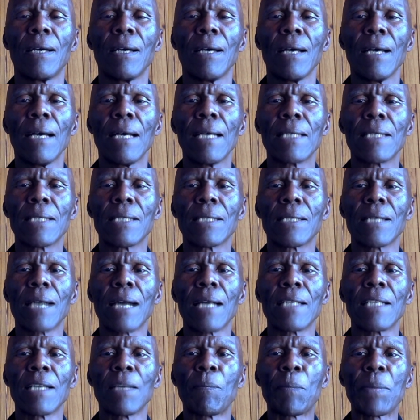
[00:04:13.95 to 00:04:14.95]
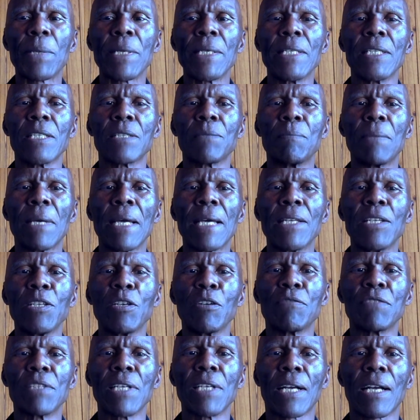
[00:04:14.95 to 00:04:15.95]
as it underpins many
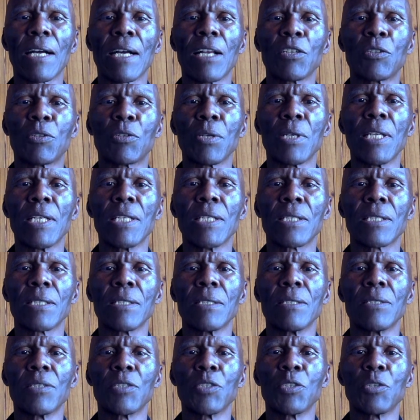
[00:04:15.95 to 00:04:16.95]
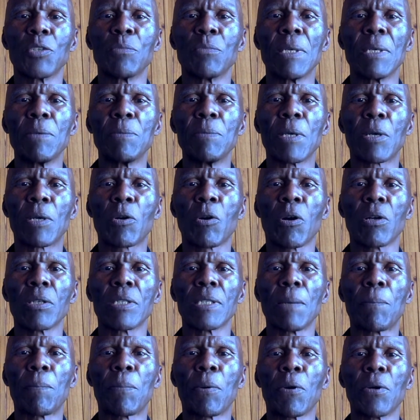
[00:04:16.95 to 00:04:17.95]
of the calculations you may be called
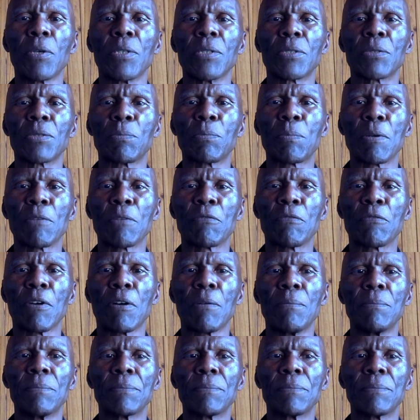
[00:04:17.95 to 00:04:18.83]
upon to perform.